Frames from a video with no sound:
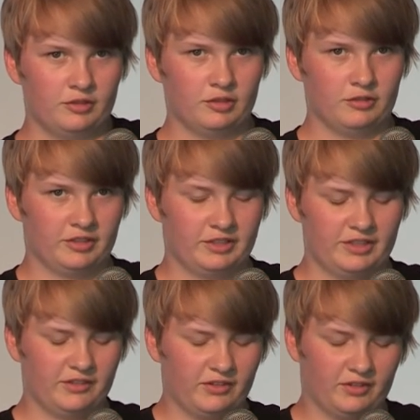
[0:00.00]
learning
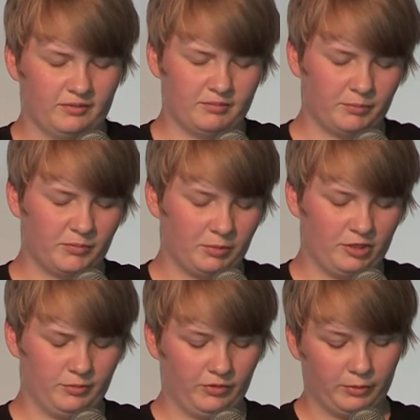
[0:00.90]
needs and
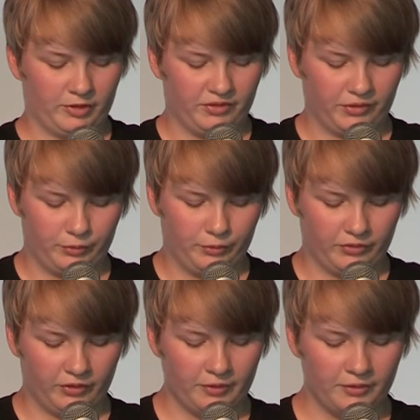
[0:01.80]
departments within
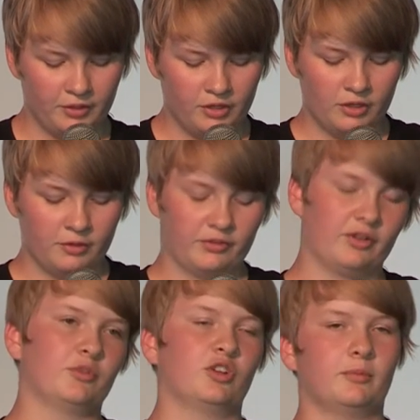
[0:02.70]
schools.
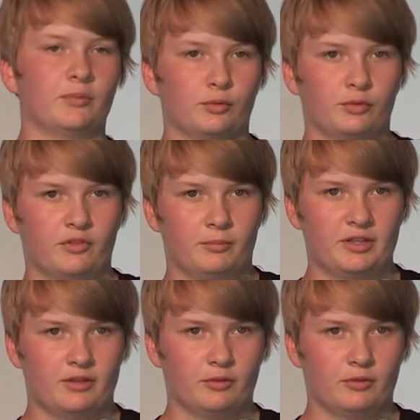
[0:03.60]
Sometimes autistic